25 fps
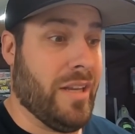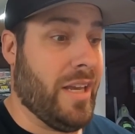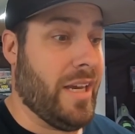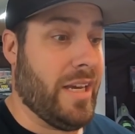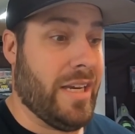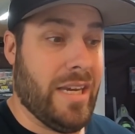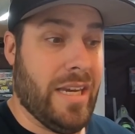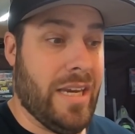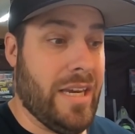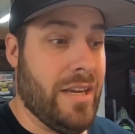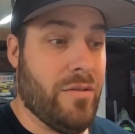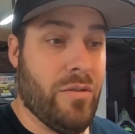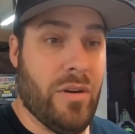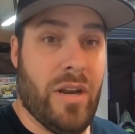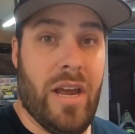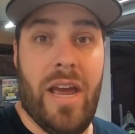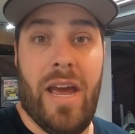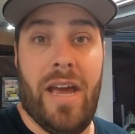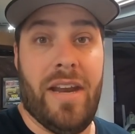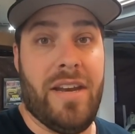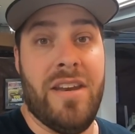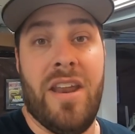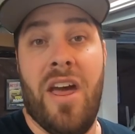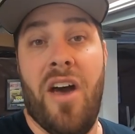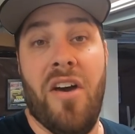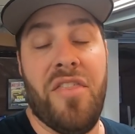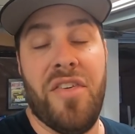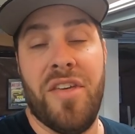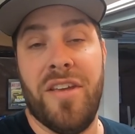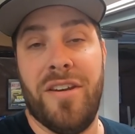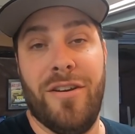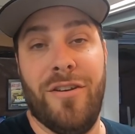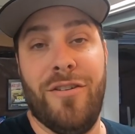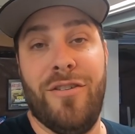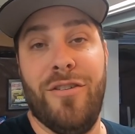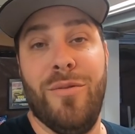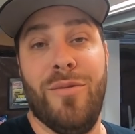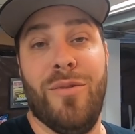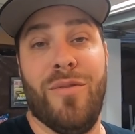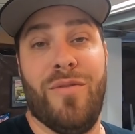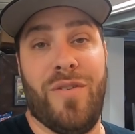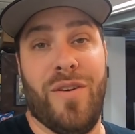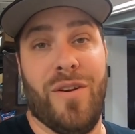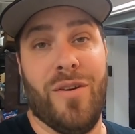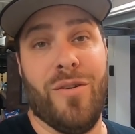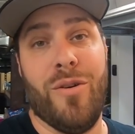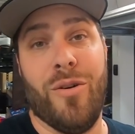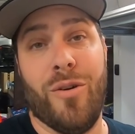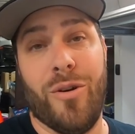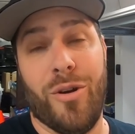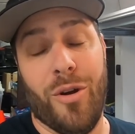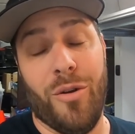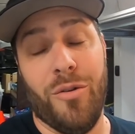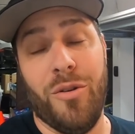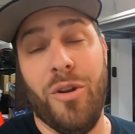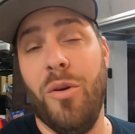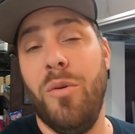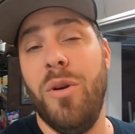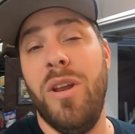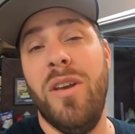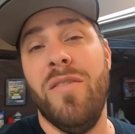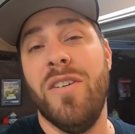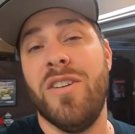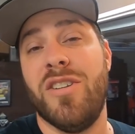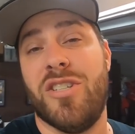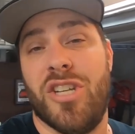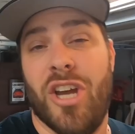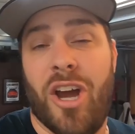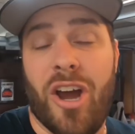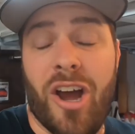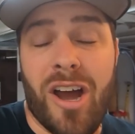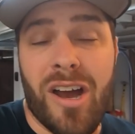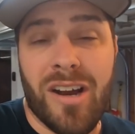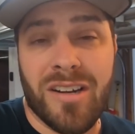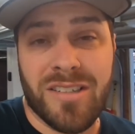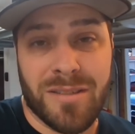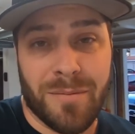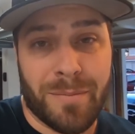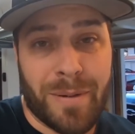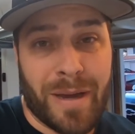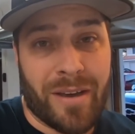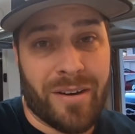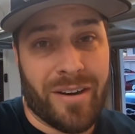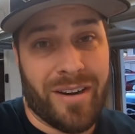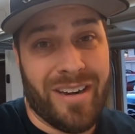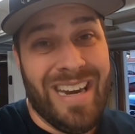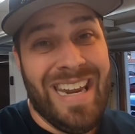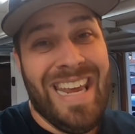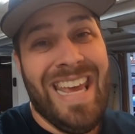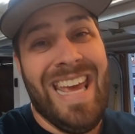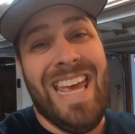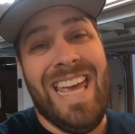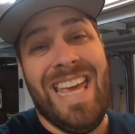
Like, it had nothing to do with vehicle code. No one even talked about it.